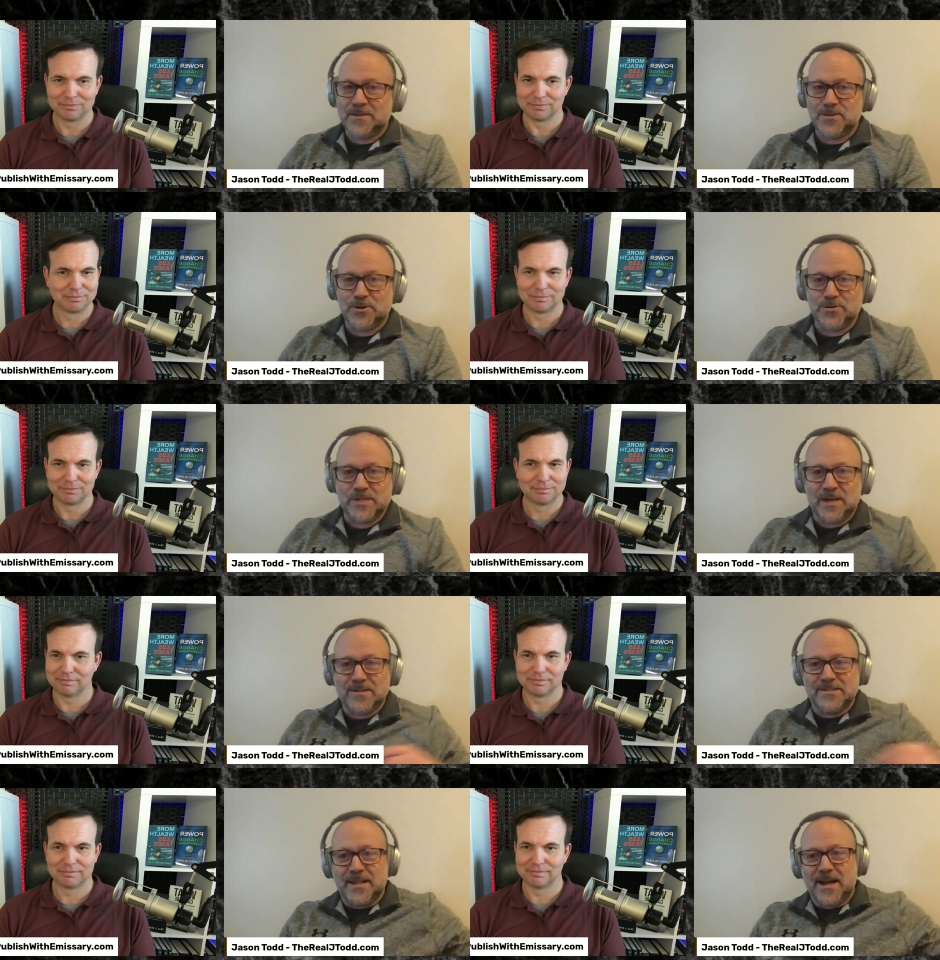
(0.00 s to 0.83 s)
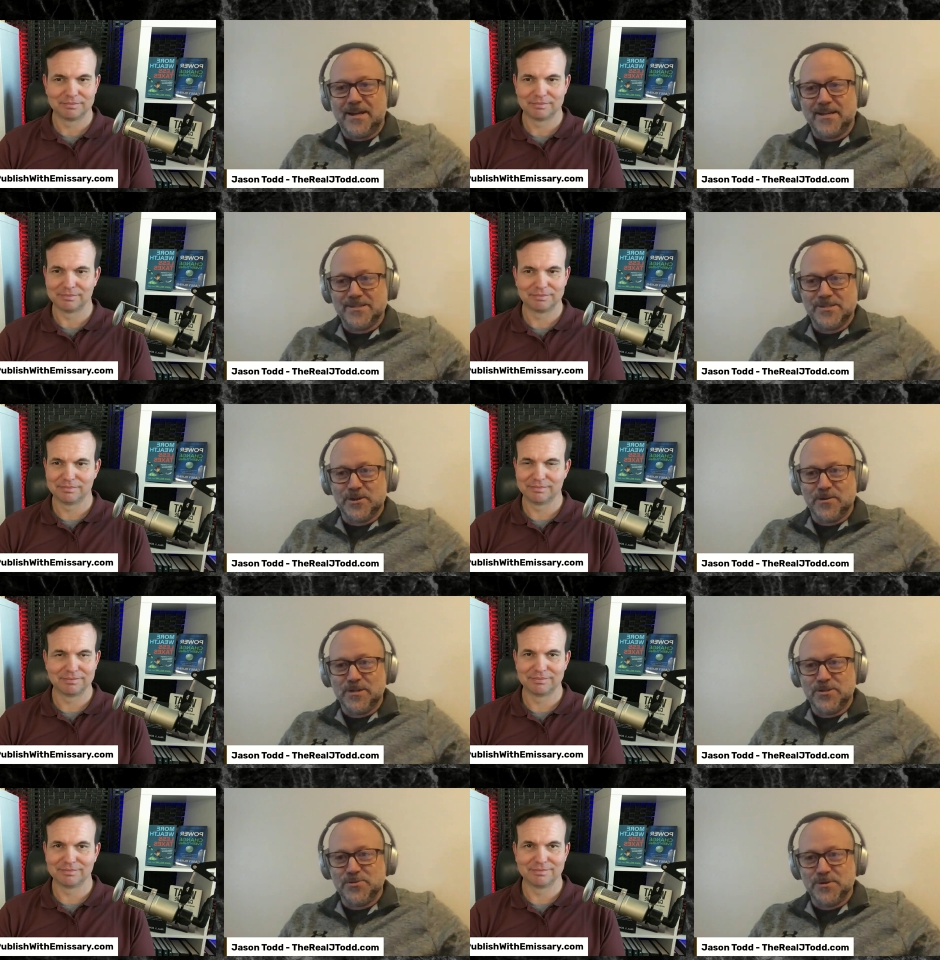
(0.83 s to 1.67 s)
Speaker 1: Turns out is not
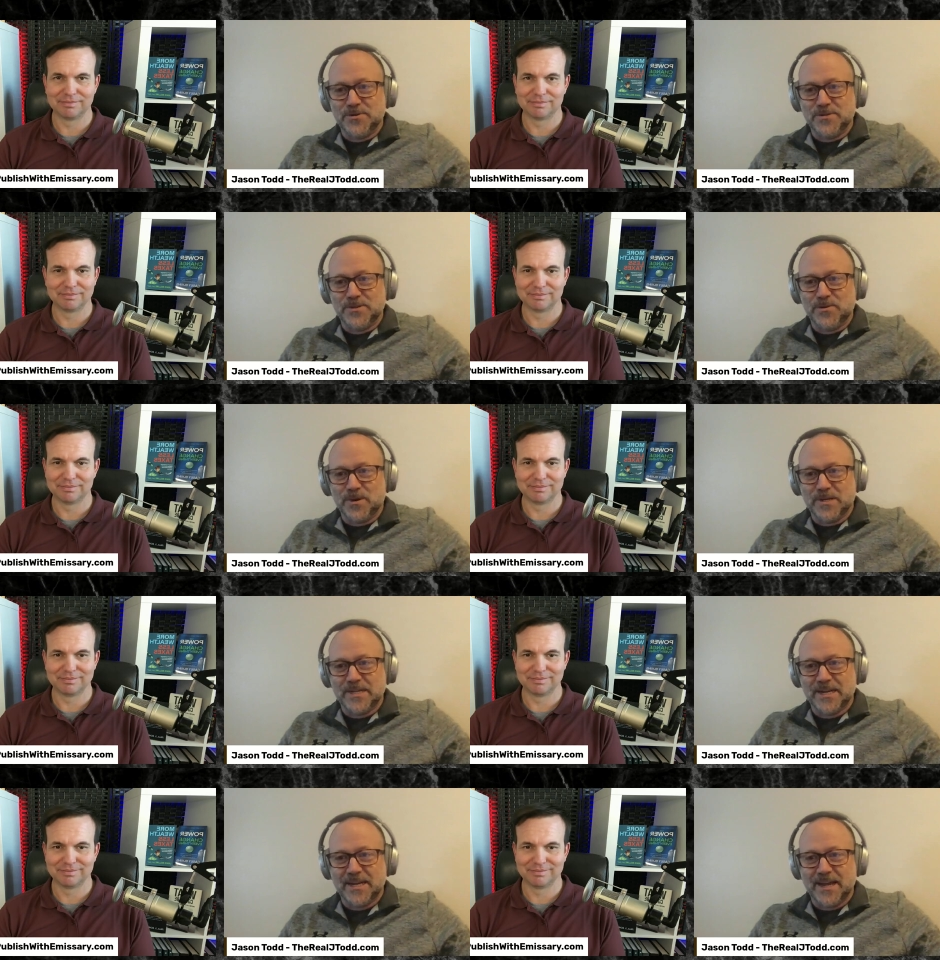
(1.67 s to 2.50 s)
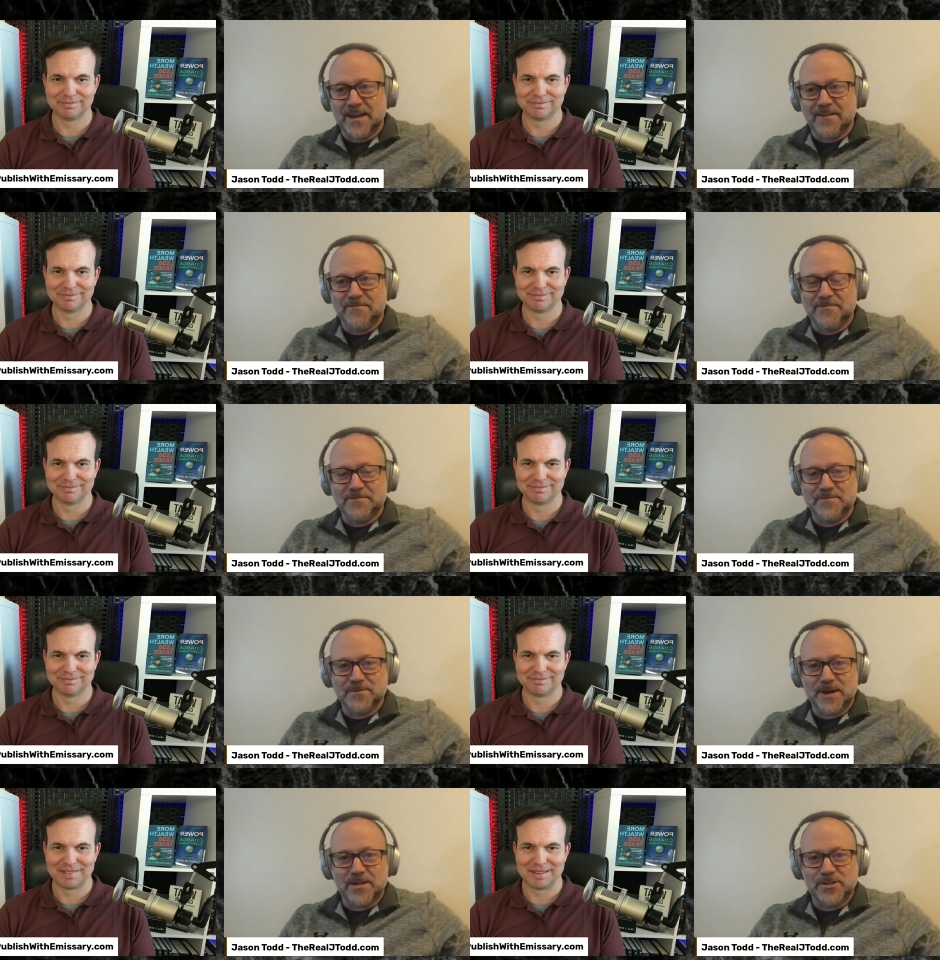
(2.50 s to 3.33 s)
necessarily true, and so we're excited to have
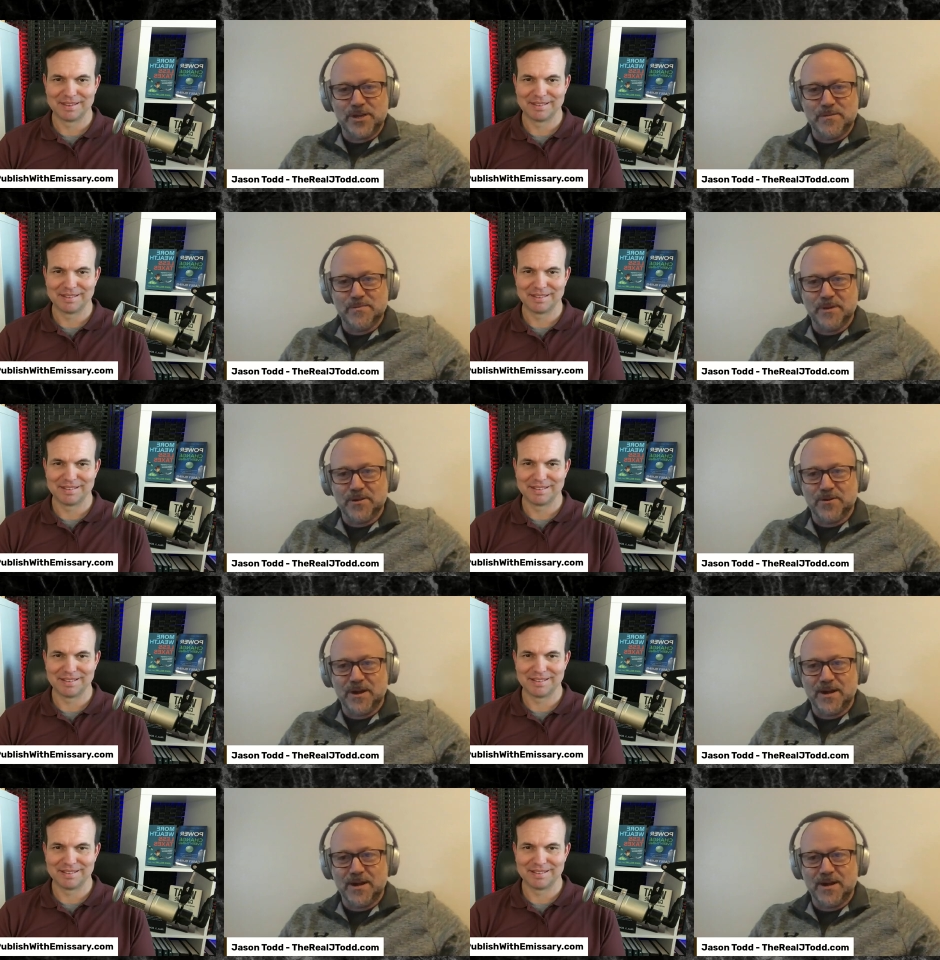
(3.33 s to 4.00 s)
Ryan James Miller